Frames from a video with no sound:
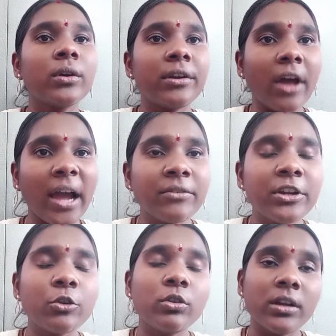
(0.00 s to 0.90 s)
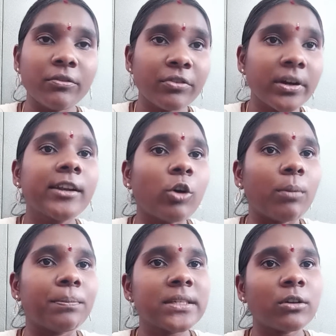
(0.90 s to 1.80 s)
dive into different
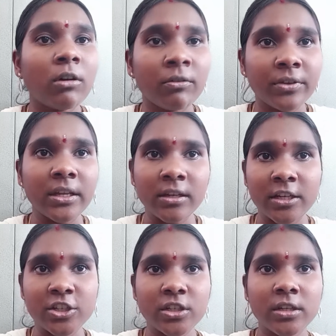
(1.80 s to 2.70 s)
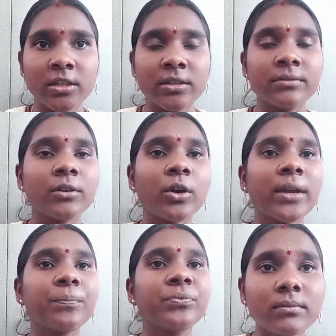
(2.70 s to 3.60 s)
topics of English.
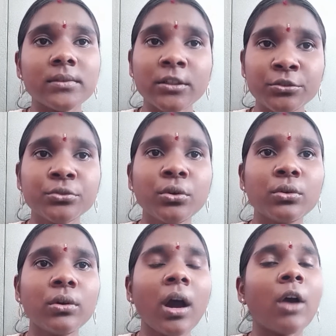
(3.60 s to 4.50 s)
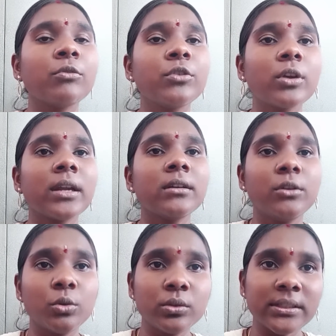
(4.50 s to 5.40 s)
Okay, so how you can
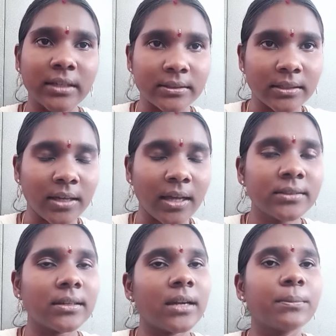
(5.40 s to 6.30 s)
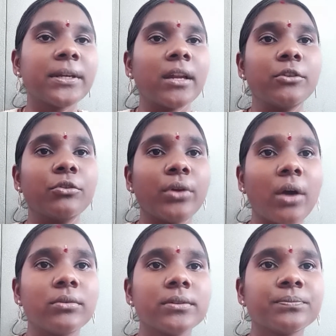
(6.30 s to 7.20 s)
do this exercise? Let me tell you
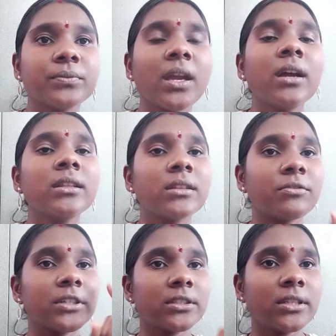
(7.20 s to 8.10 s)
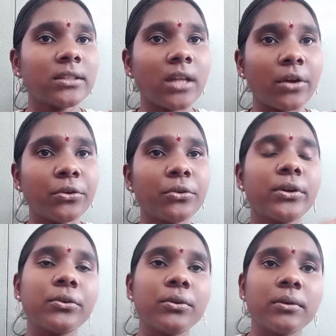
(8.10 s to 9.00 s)
now. The first thing that you
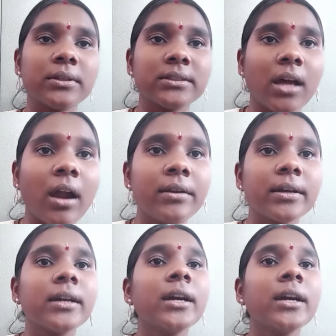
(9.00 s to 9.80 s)
need to do is that